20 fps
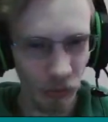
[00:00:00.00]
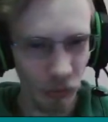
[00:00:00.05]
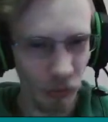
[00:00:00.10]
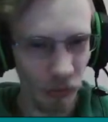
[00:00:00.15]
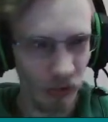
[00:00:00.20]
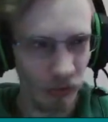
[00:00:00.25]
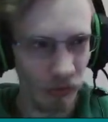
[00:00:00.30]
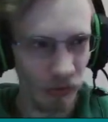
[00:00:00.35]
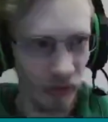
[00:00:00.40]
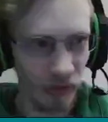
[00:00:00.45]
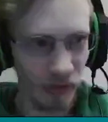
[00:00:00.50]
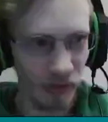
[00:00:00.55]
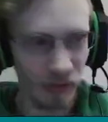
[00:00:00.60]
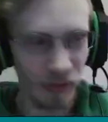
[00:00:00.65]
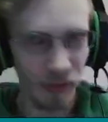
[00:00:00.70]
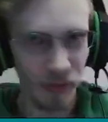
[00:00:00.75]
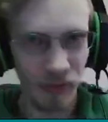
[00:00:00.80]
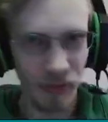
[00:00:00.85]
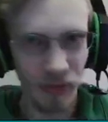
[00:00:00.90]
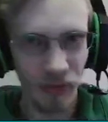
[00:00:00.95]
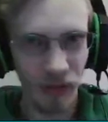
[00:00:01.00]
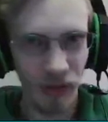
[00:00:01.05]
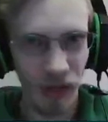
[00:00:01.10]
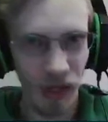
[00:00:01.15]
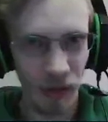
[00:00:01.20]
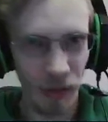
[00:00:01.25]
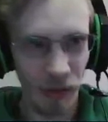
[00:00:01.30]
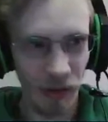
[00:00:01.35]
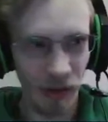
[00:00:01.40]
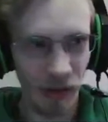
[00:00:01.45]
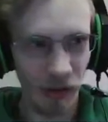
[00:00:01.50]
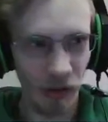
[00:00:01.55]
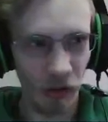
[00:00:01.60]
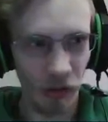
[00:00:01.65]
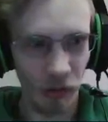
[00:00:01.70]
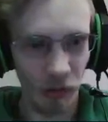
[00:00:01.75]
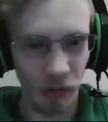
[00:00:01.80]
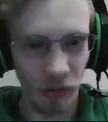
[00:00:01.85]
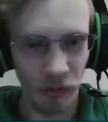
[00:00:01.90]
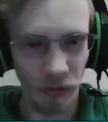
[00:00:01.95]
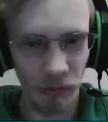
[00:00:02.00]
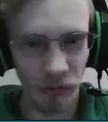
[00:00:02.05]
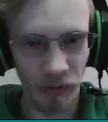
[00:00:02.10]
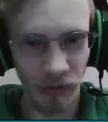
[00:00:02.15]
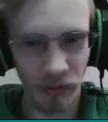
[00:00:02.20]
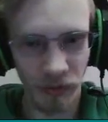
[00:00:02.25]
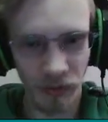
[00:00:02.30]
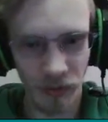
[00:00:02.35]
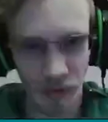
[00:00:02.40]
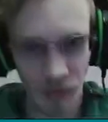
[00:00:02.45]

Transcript: really just animating curves.